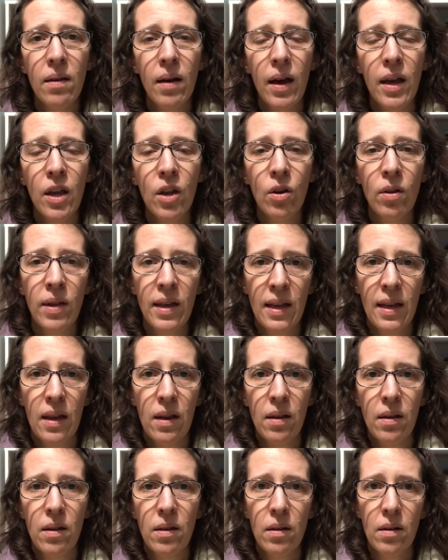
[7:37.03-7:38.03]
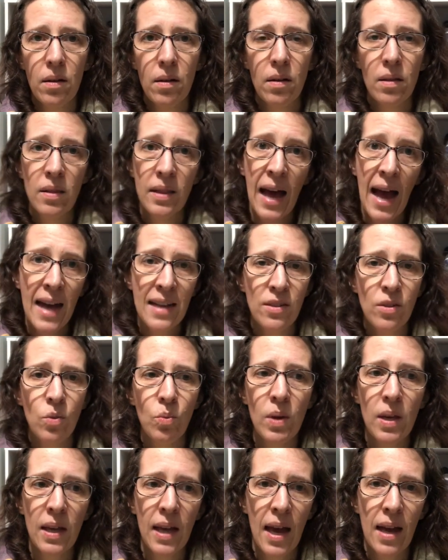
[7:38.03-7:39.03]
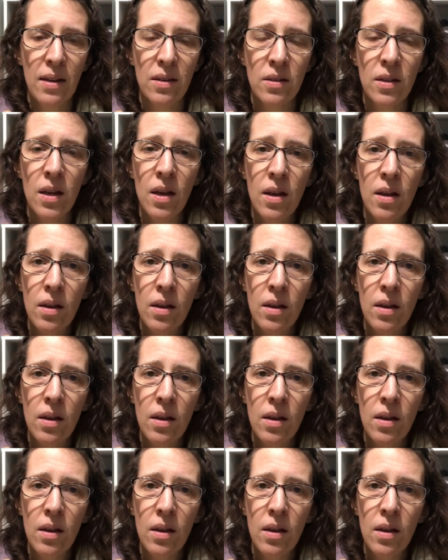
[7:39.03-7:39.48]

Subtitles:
you know, like last weekend